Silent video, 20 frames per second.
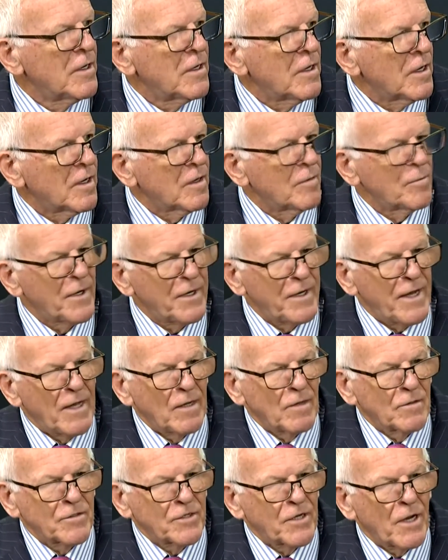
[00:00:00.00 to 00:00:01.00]
But
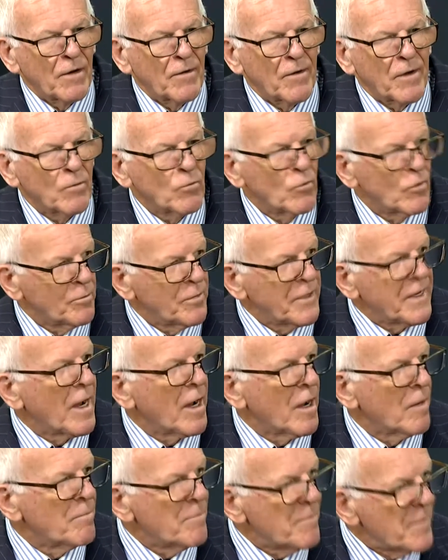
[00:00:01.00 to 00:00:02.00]
Ontario would be
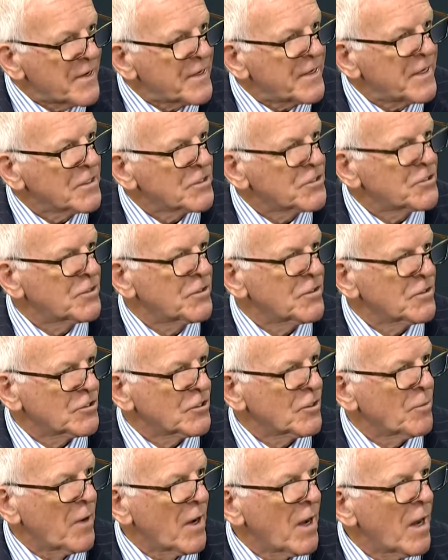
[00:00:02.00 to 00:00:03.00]
our biggest
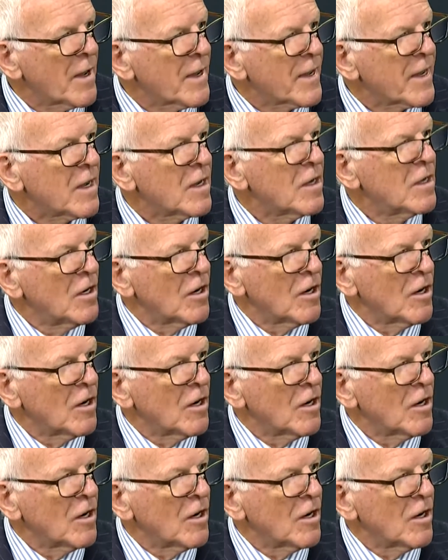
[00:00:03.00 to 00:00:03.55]
supplier